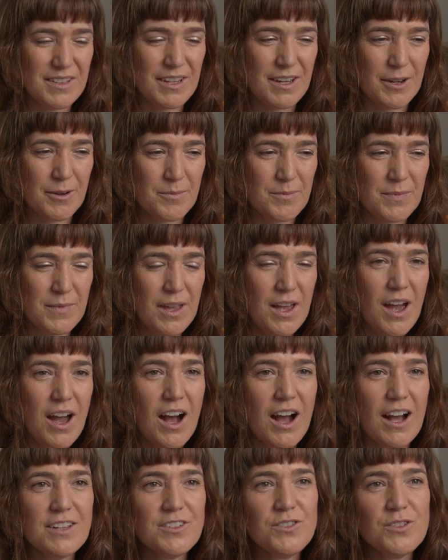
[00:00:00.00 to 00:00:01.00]
Yeah.
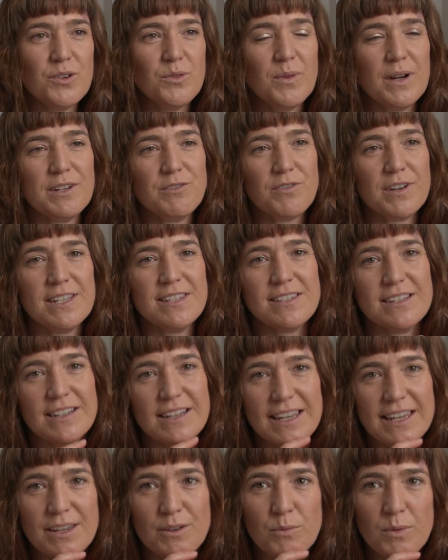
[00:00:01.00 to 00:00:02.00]
I saw one
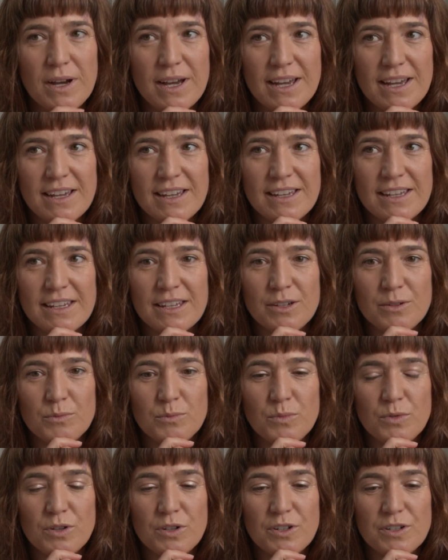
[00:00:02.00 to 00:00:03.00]
recently where it
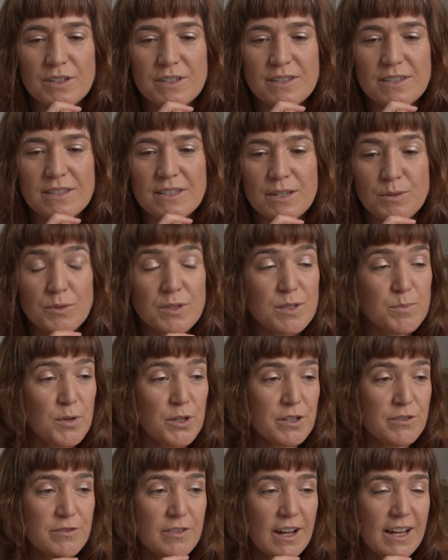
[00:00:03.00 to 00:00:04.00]
was
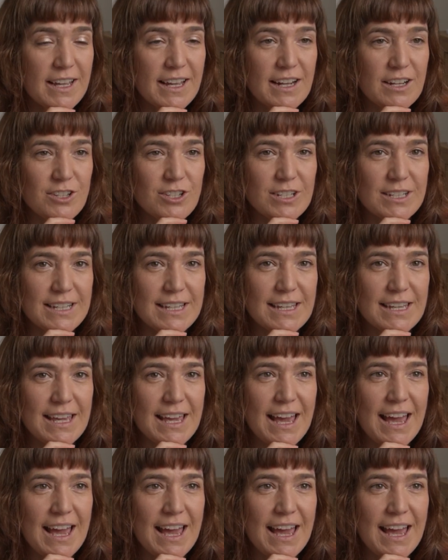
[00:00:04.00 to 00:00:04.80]
Spotify actually,